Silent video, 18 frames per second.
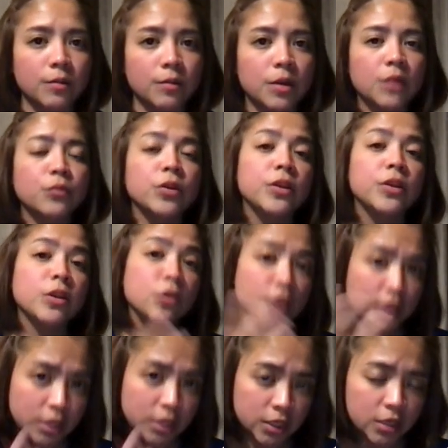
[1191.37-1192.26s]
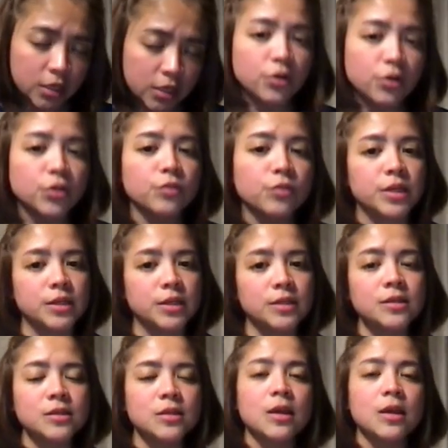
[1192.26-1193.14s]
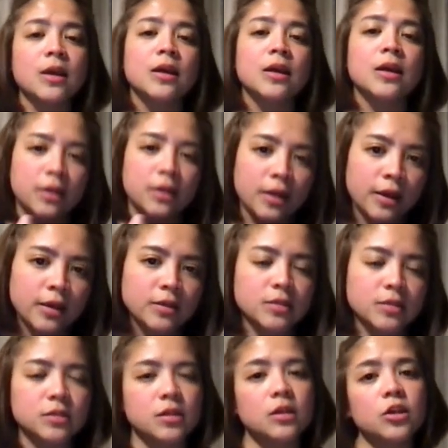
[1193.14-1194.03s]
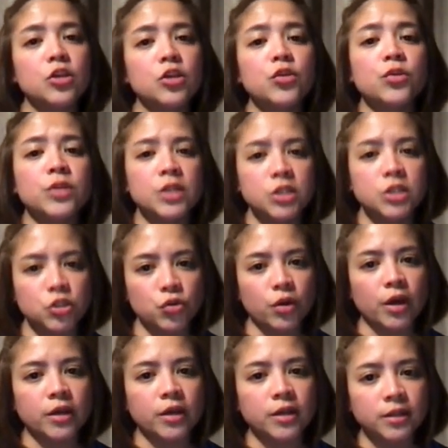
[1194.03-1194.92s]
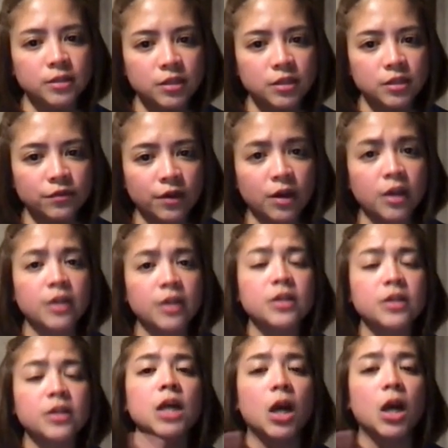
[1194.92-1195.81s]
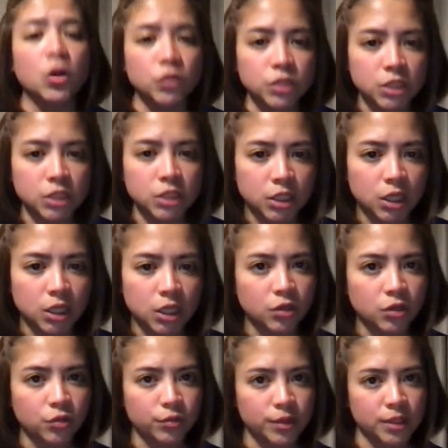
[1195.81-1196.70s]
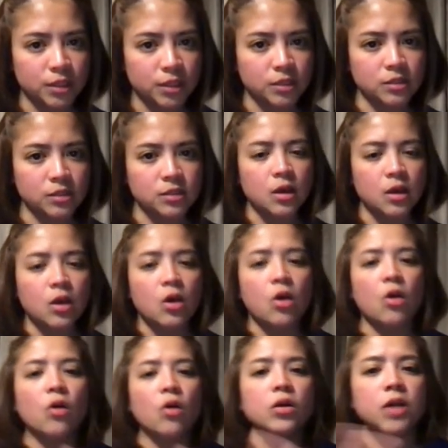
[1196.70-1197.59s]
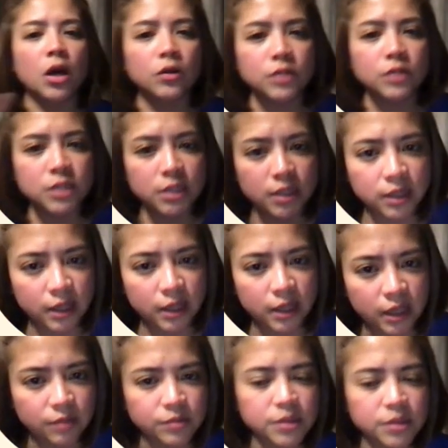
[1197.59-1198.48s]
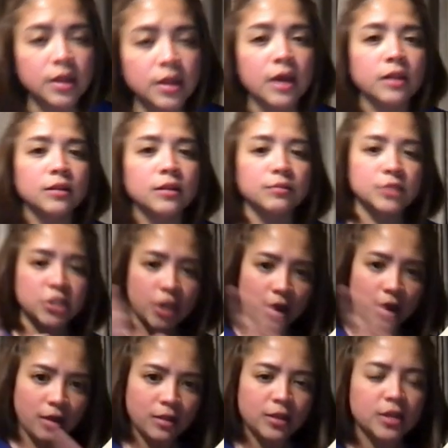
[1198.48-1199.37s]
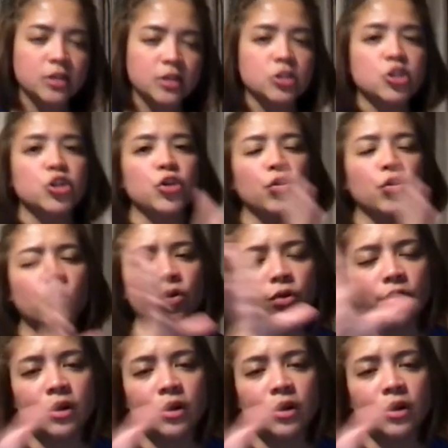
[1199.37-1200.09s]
up with your key arguments, next you need to identify the counter arguments or counterclaims that challenge your